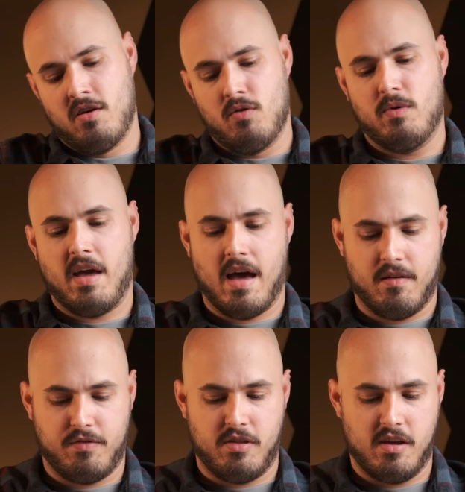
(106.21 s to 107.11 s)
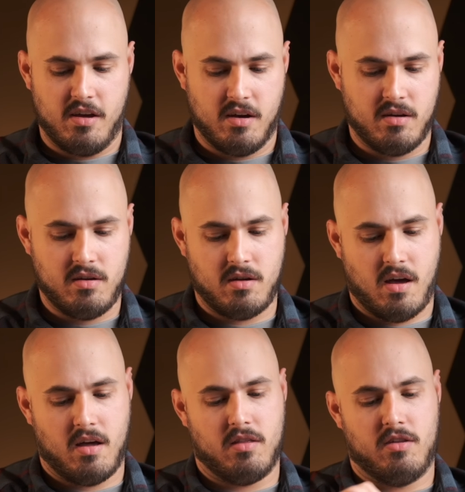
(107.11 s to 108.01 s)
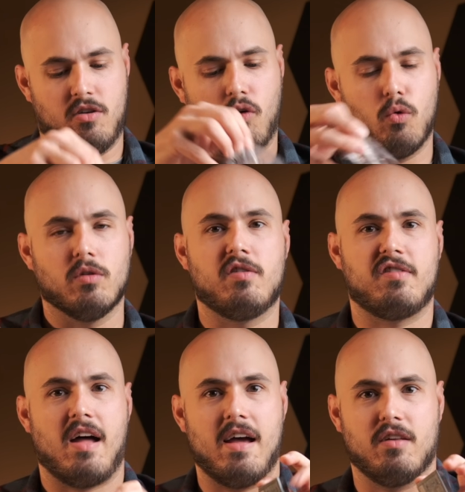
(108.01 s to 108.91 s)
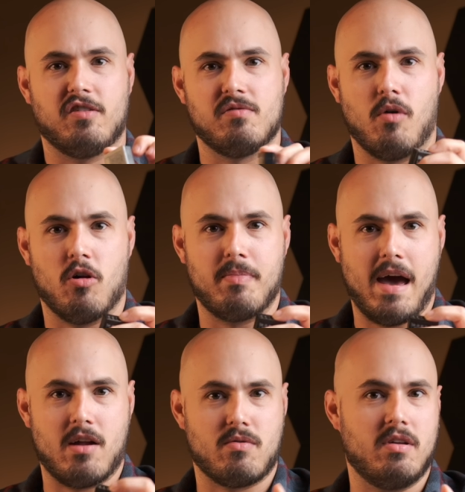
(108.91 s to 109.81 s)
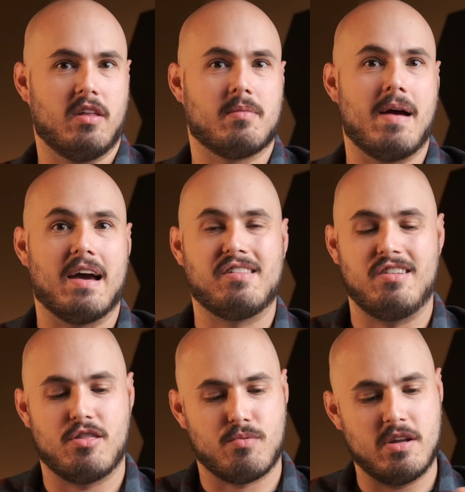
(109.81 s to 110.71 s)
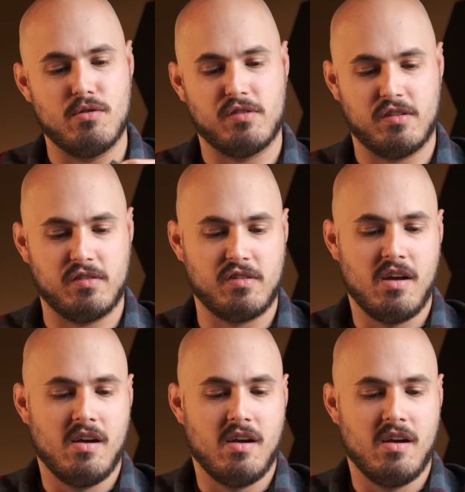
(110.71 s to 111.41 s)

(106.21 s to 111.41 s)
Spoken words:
We have the old style small battery like my X-T3 uses.